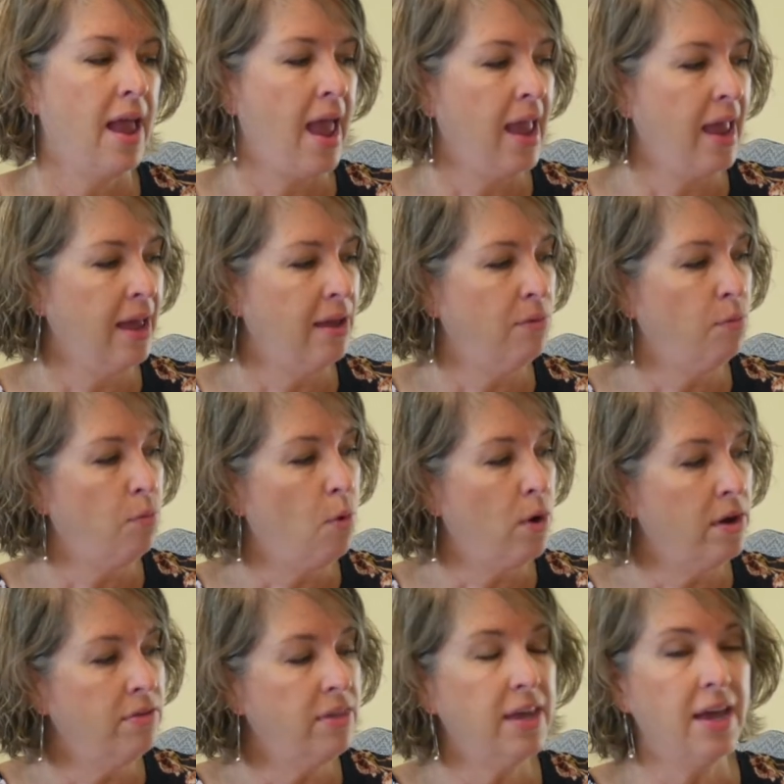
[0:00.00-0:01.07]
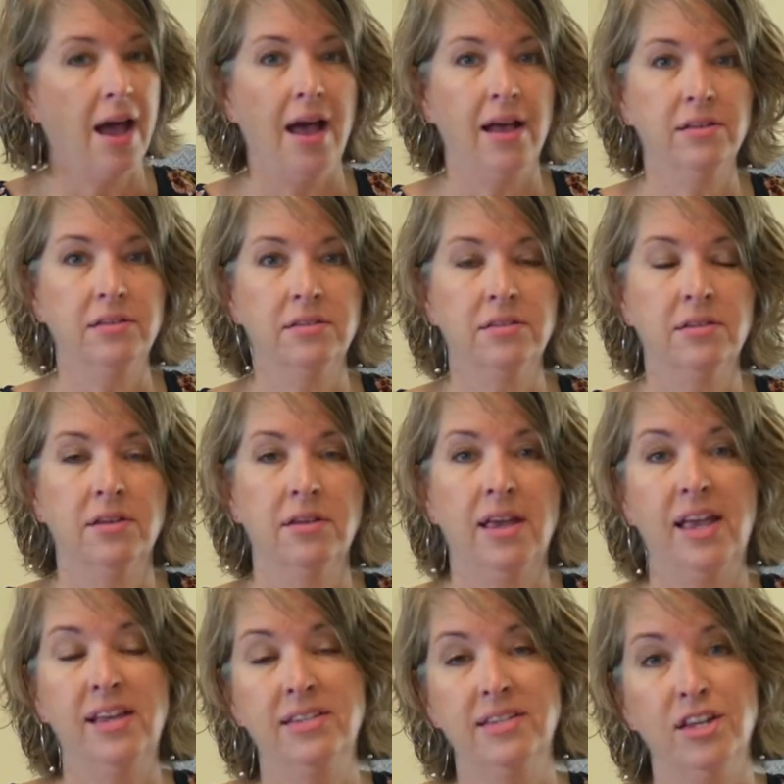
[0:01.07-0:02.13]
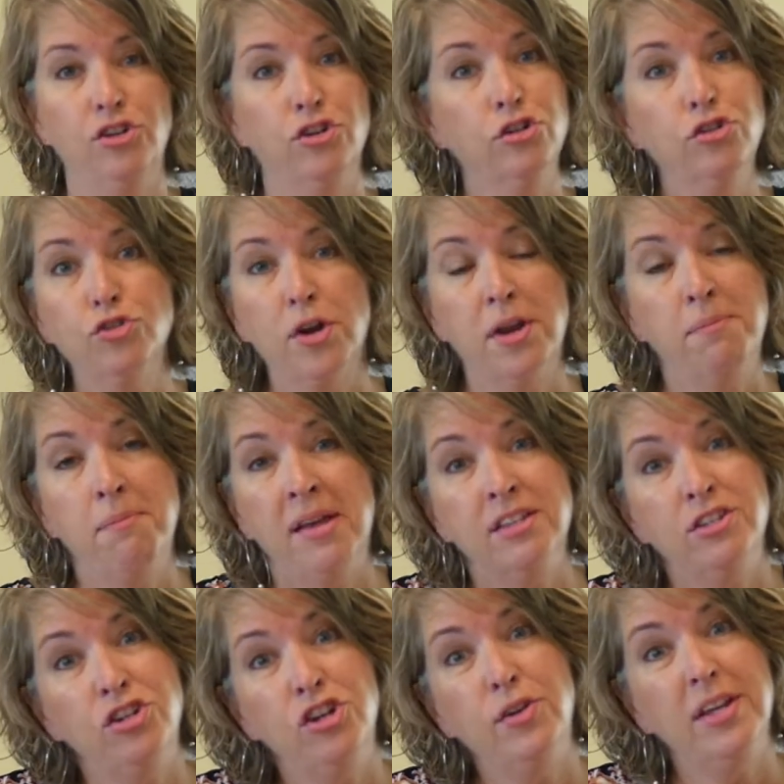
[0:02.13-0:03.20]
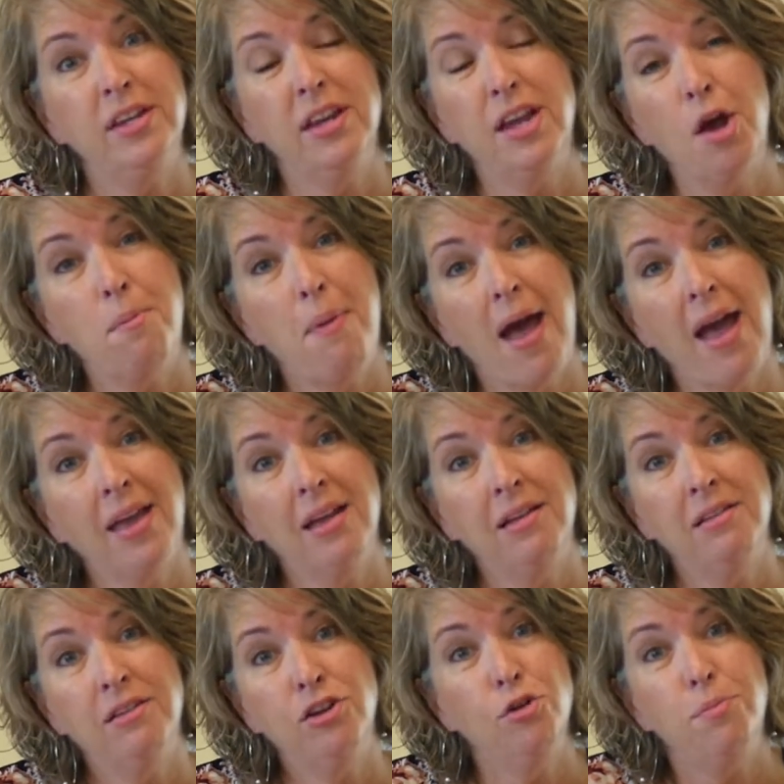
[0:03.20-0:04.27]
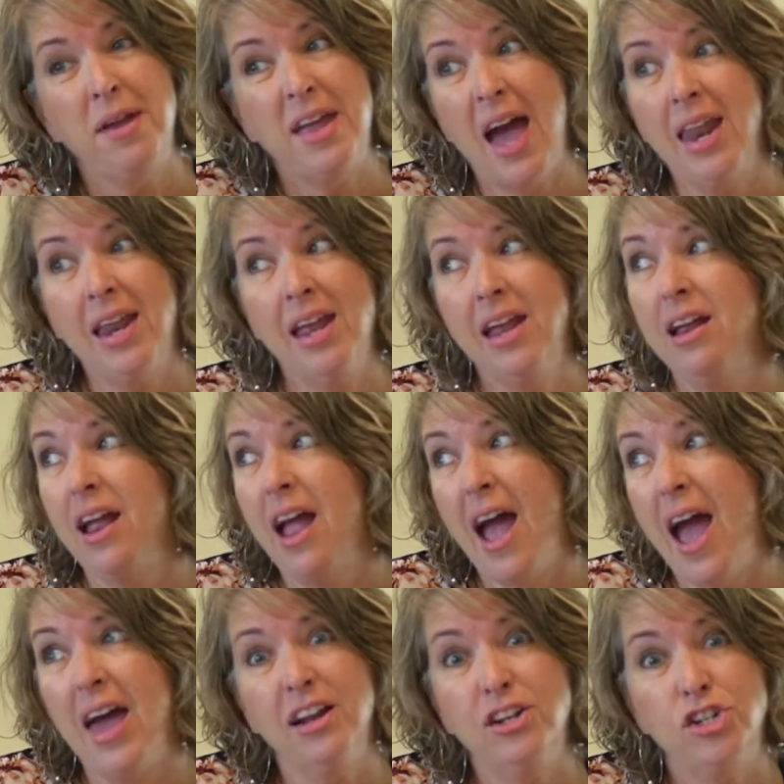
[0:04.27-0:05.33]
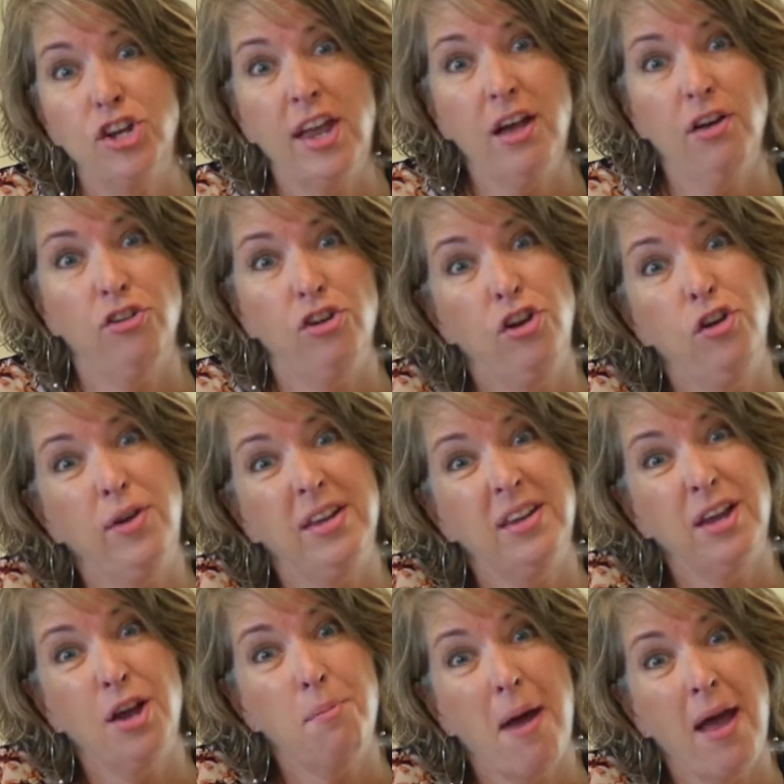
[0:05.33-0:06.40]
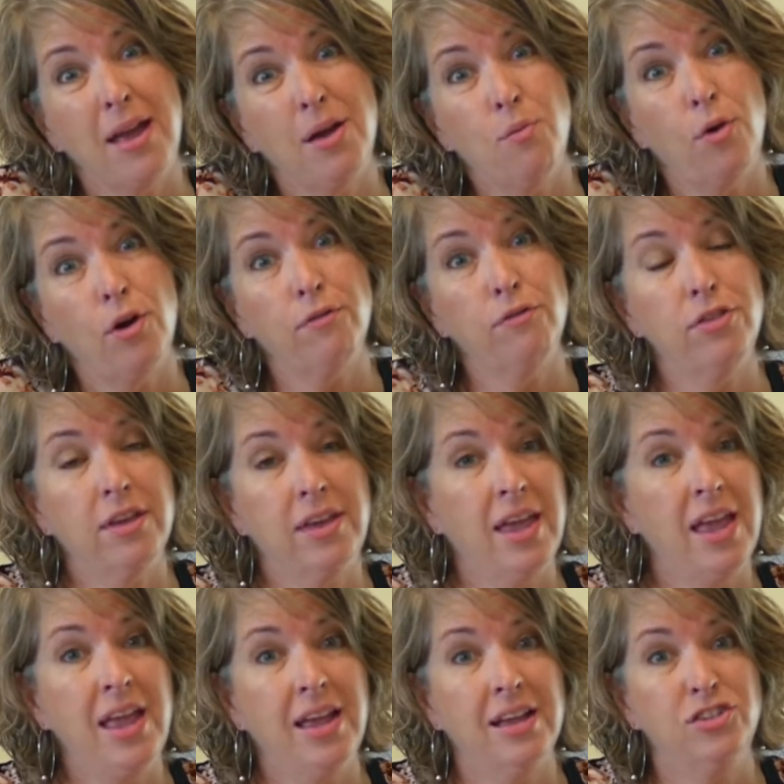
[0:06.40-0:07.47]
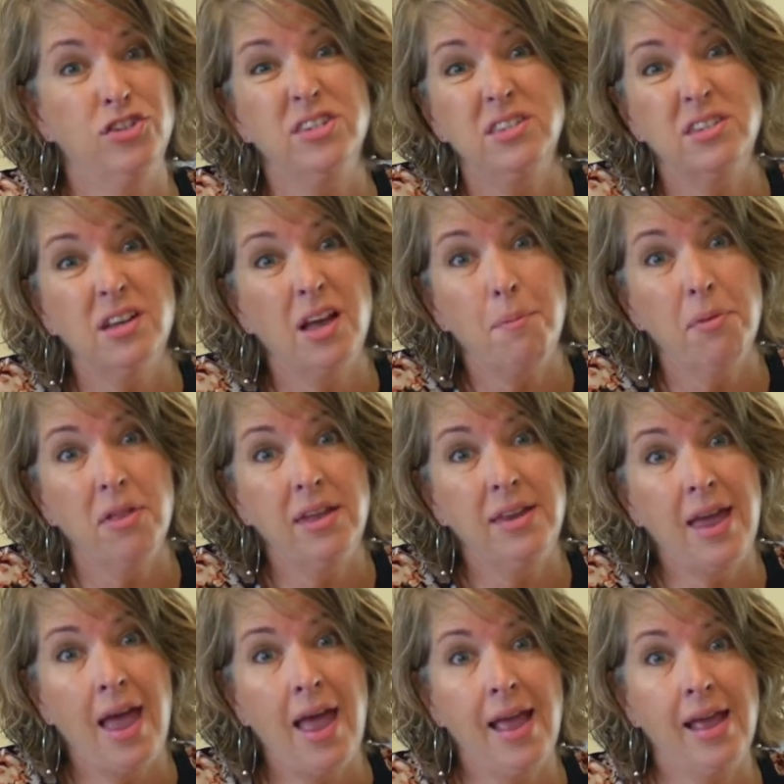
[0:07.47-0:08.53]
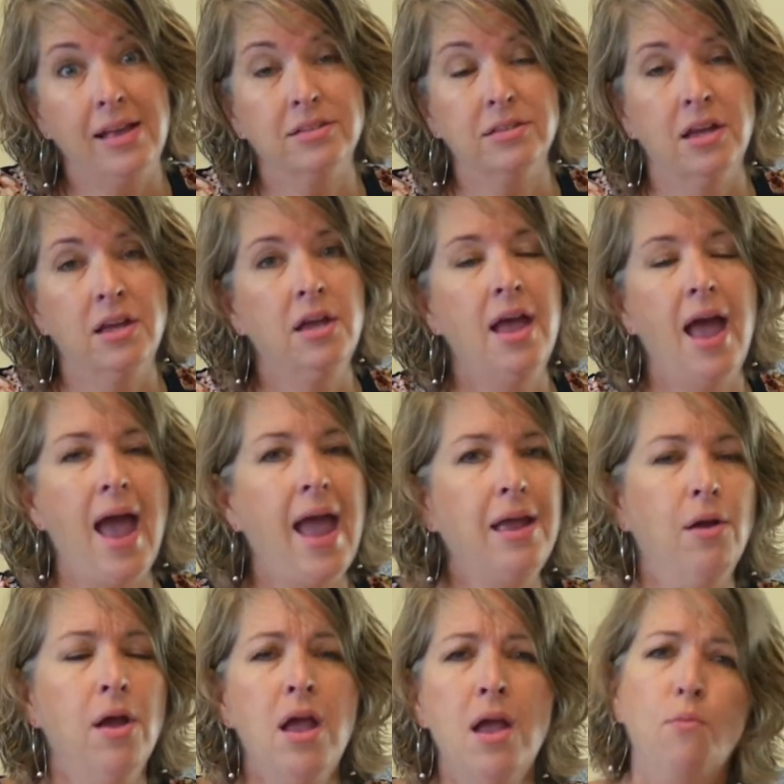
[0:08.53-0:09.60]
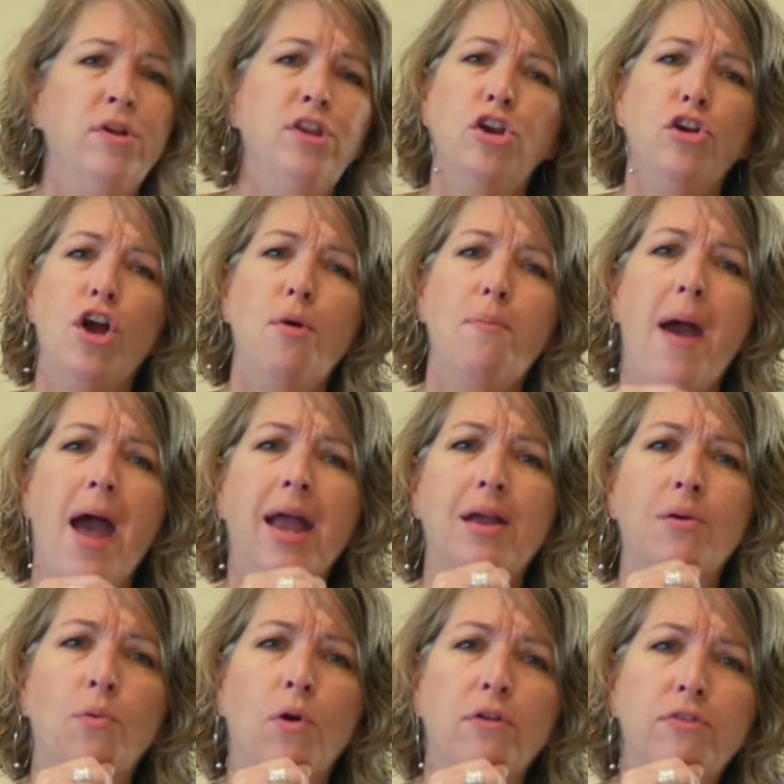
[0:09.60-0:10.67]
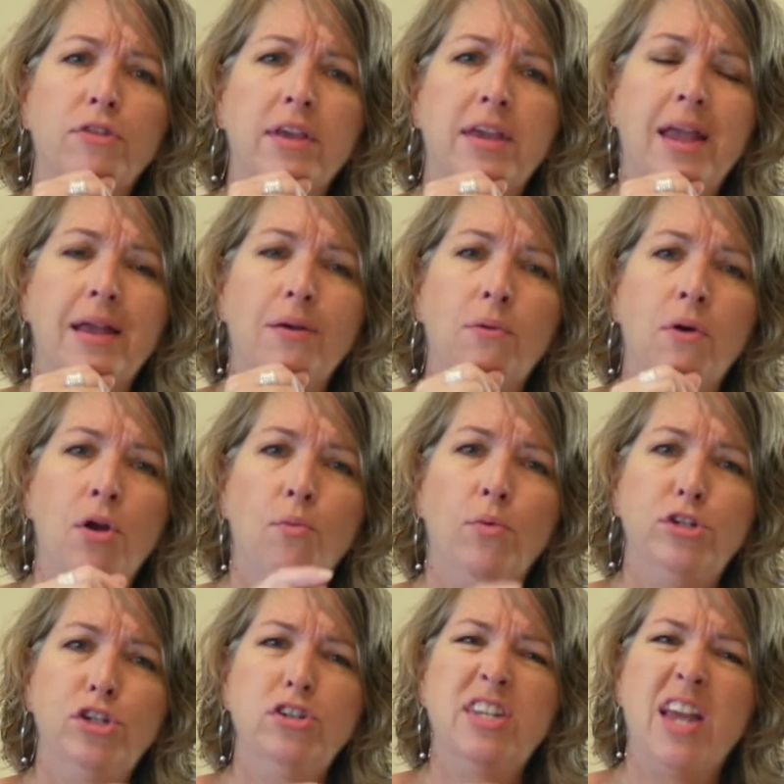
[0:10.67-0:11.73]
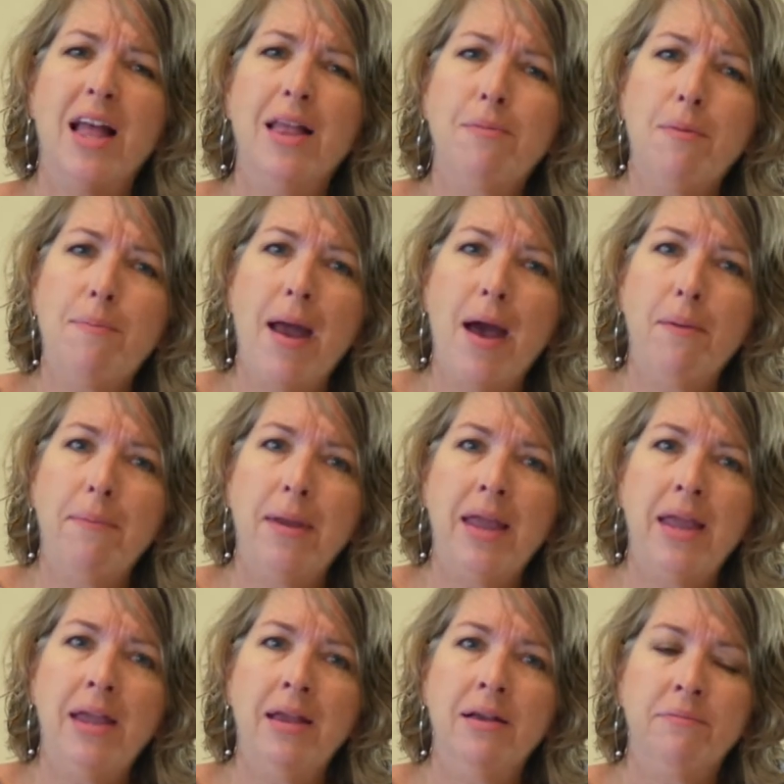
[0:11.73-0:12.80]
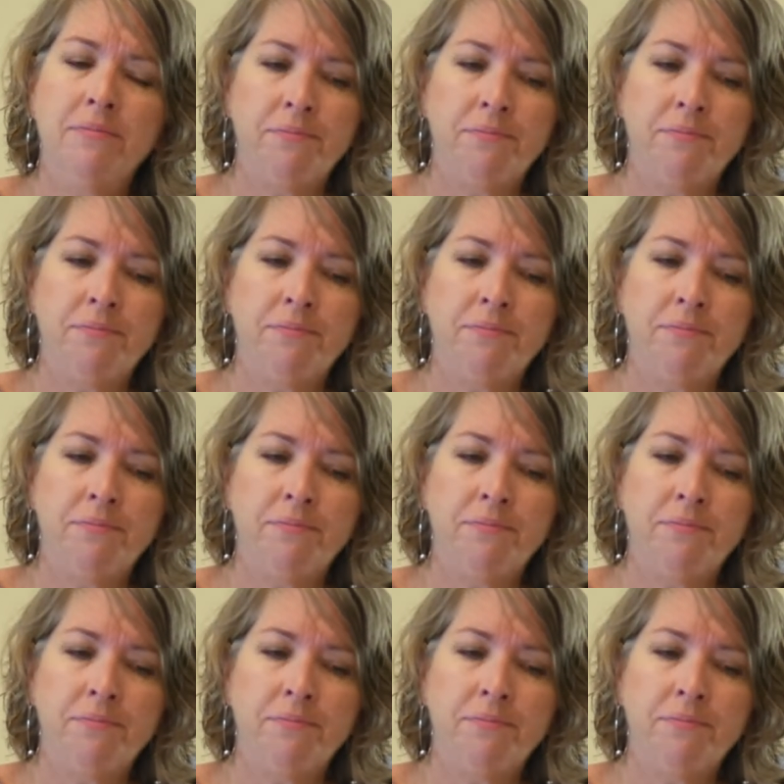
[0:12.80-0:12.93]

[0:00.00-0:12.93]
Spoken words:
And one of the guys, he said, your dream means you get to go back and you'll be out of jail. You get to go back and work for the king in just a couple of days. Hey, when you go back and work for the king, would you tell him about me?